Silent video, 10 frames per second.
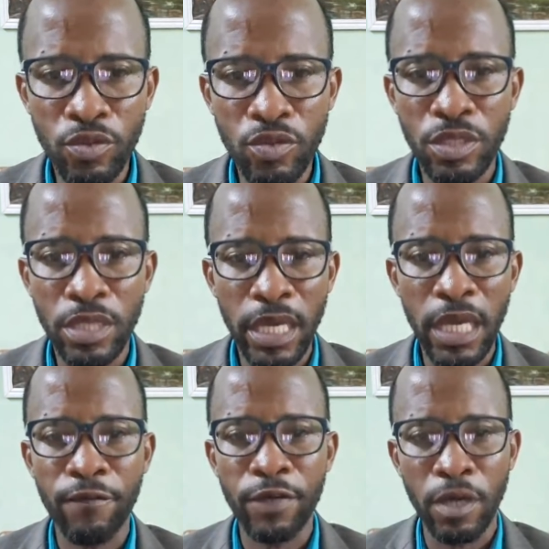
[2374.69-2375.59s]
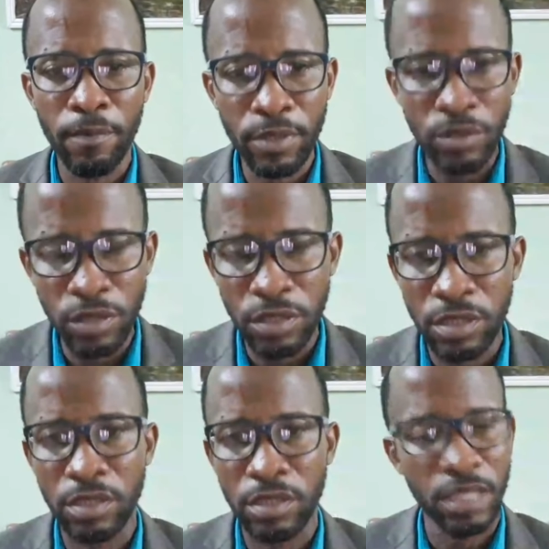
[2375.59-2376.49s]
love to use
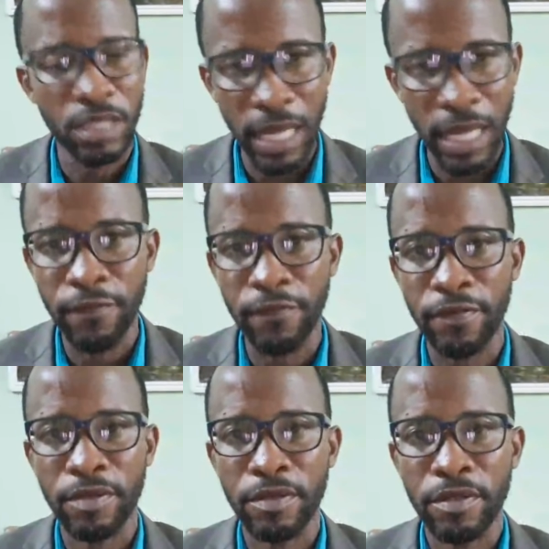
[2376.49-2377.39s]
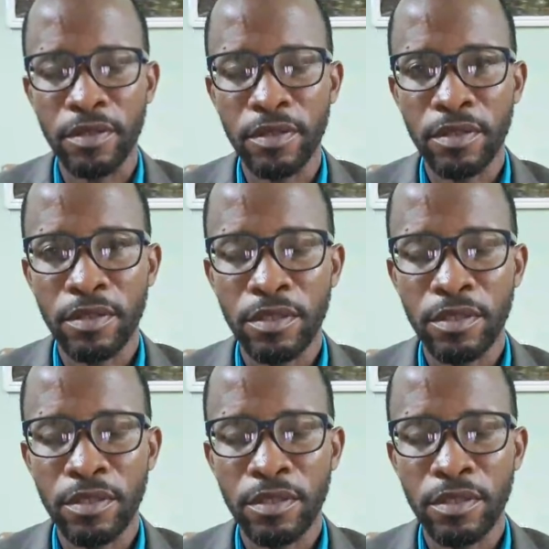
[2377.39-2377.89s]
every opportunity that they have